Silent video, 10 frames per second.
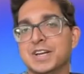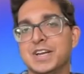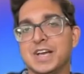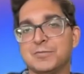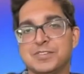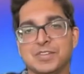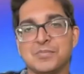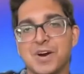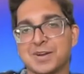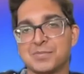and we see the
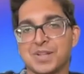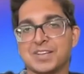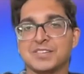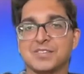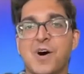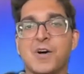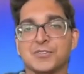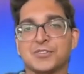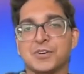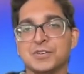marketplace is
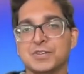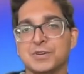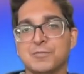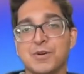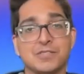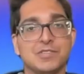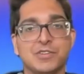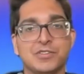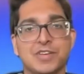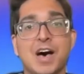also, you know, one of
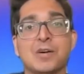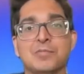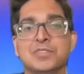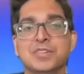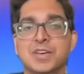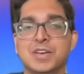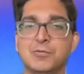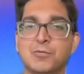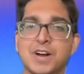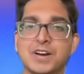those hubs
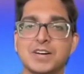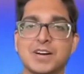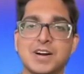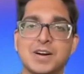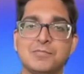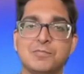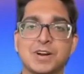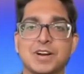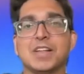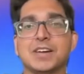where
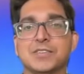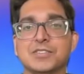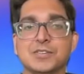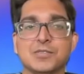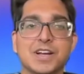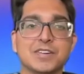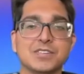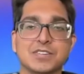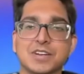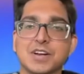collectors and
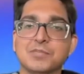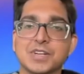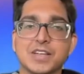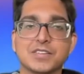creators can come together.